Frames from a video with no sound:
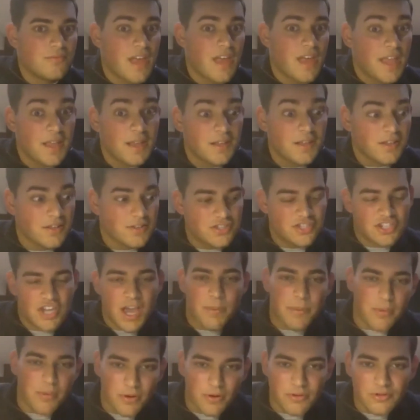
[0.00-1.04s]
They
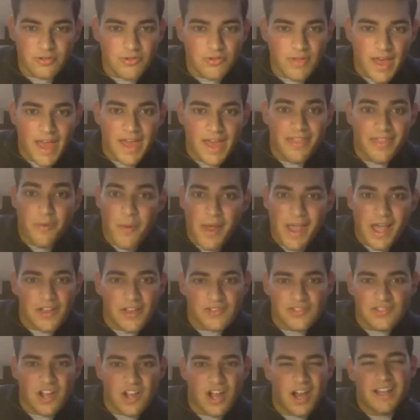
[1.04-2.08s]
chaperone you there. They wait
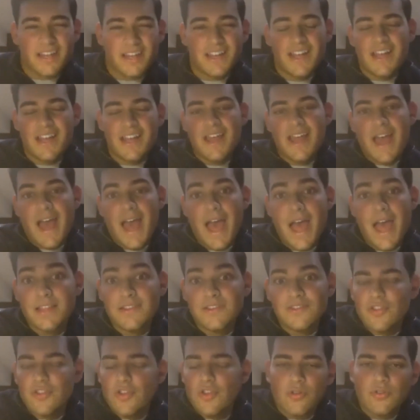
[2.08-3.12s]
outside,
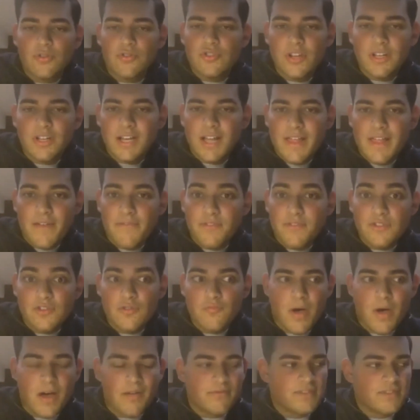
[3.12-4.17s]
and so you're treated like that for 2
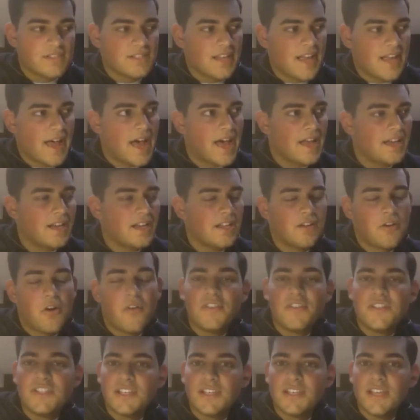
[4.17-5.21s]
months, and it
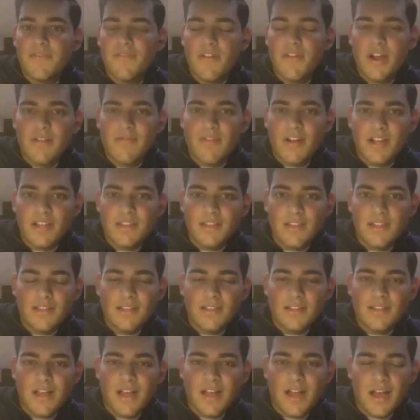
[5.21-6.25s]
obviously can get very, very
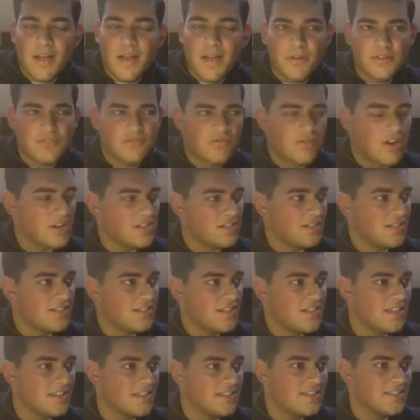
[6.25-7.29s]
pressurized and
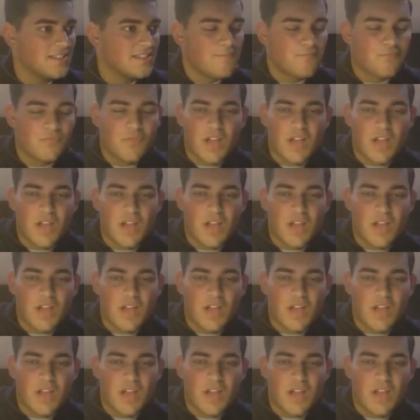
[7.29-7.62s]
intense.